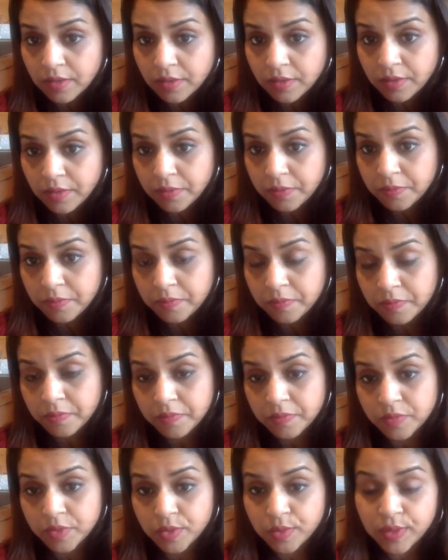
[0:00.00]
um,
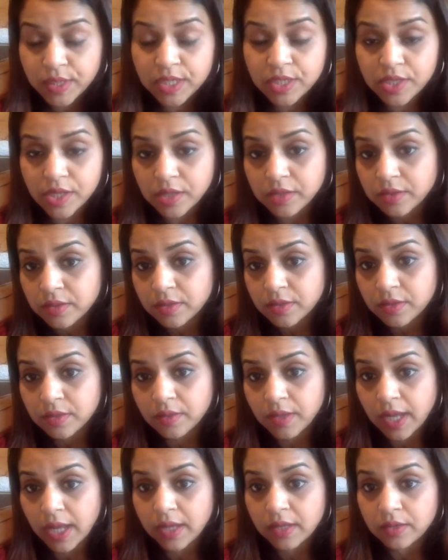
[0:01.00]
to each
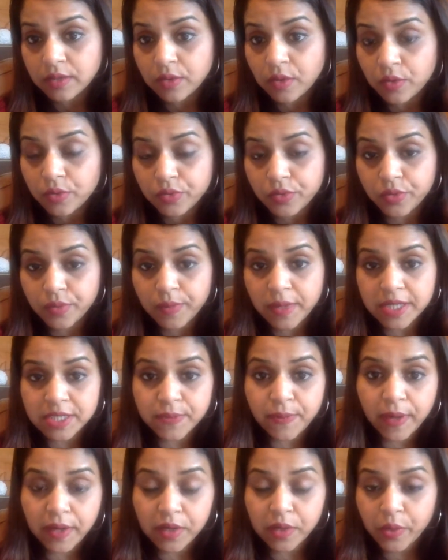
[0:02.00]
other and go through my
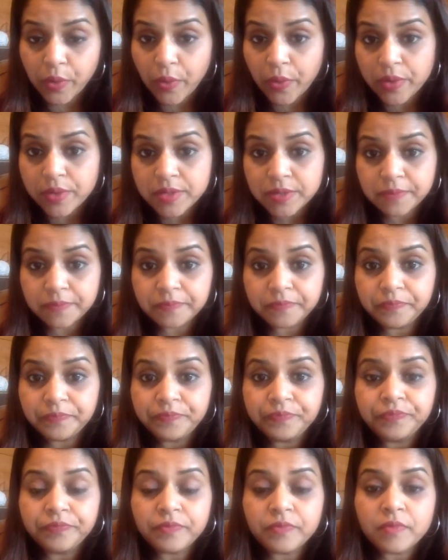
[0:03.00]
spinal cord.
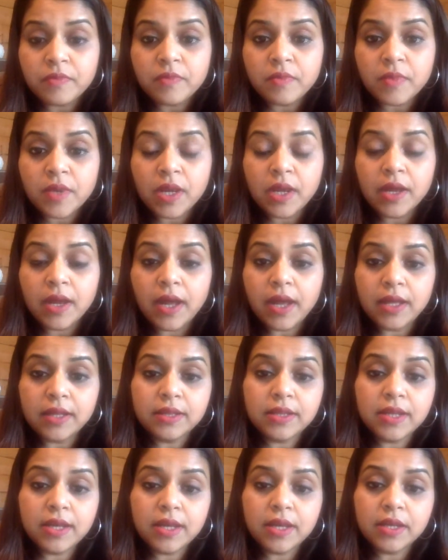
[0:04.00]

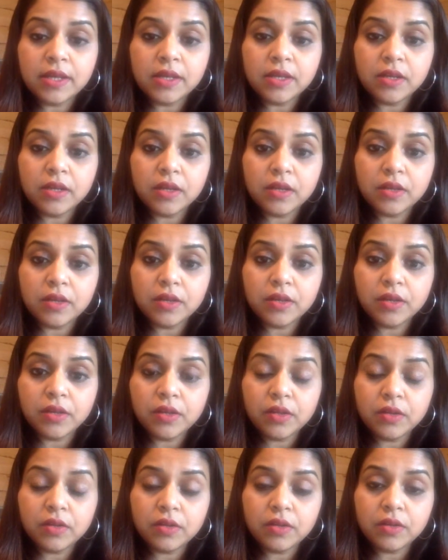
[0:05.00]
And then
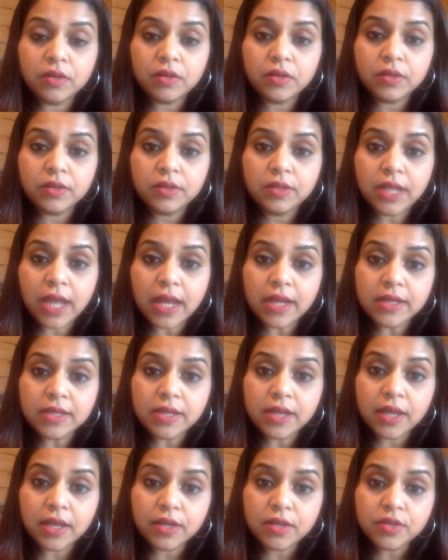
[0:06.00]
that
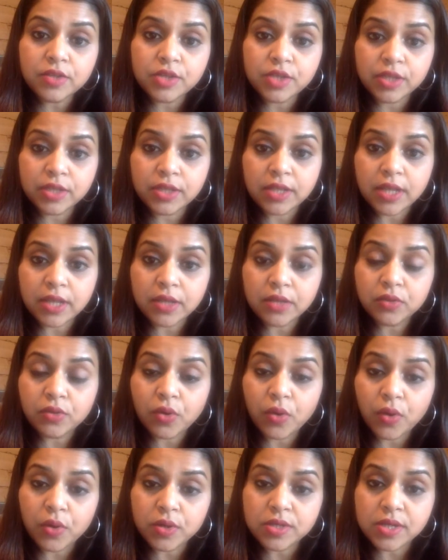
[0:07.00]
energy, that
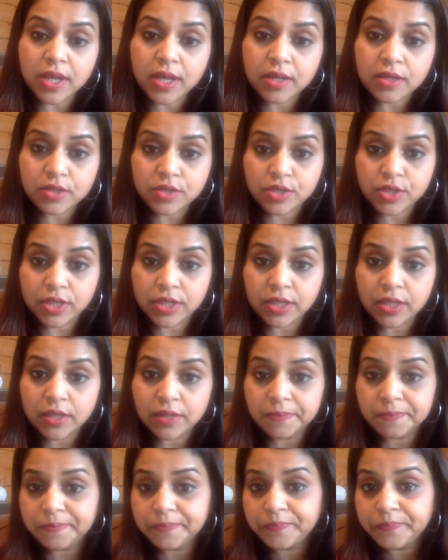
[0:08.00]
thought energy,
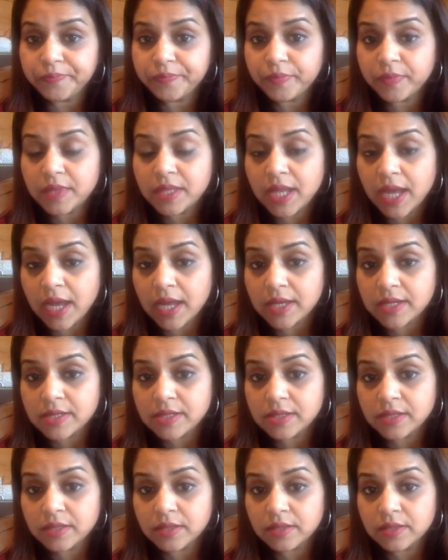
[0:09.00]

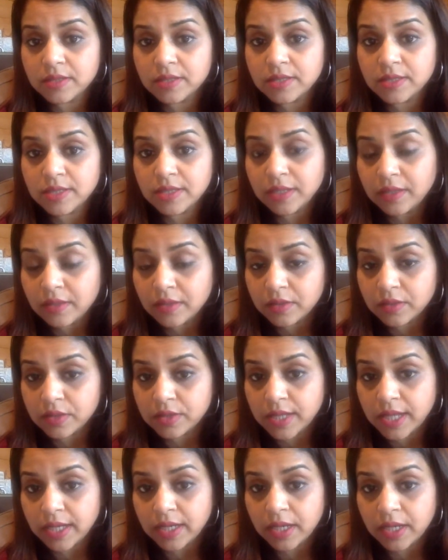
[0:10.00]
that
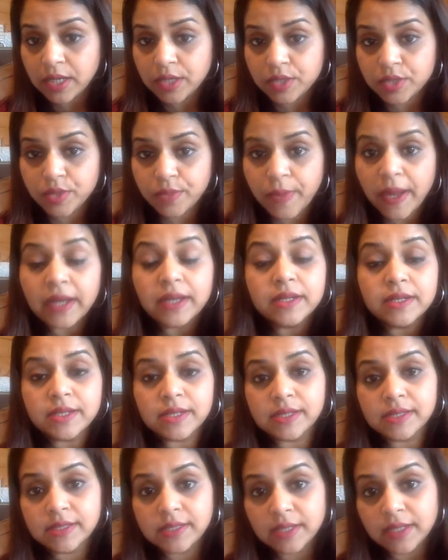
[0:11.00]
signal, that
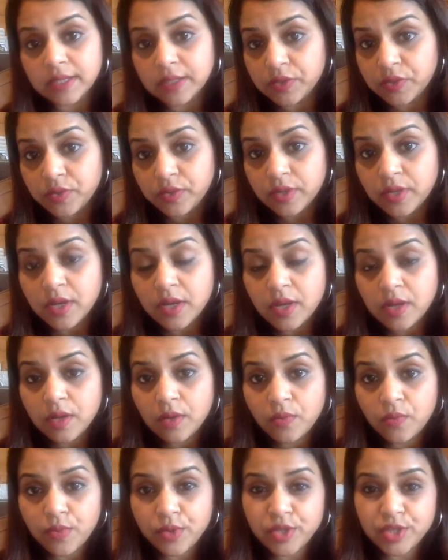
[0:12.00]
electromagnetic signal,
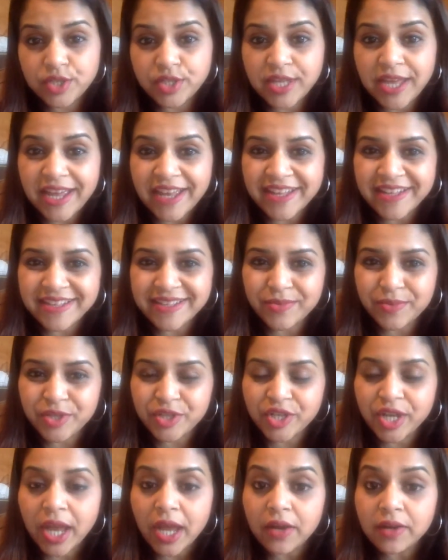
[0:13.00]
which
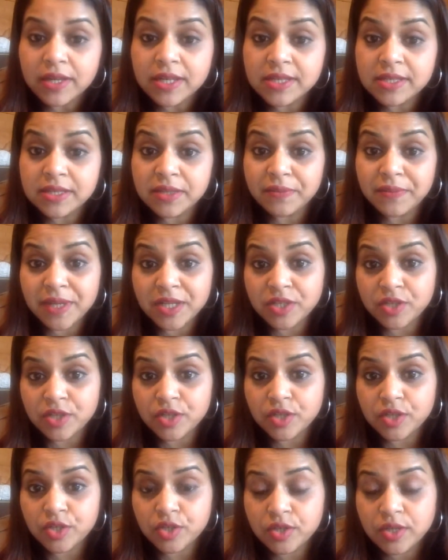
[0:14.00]
carries the
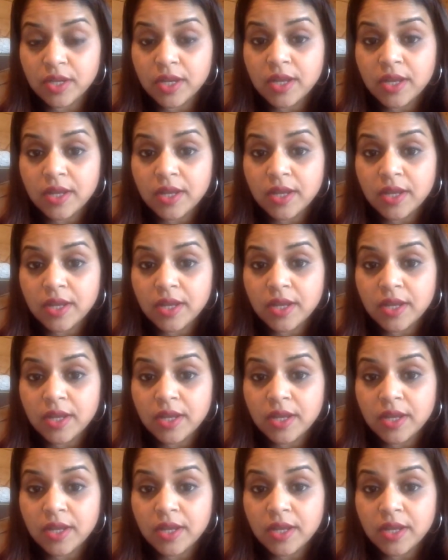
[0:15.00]
message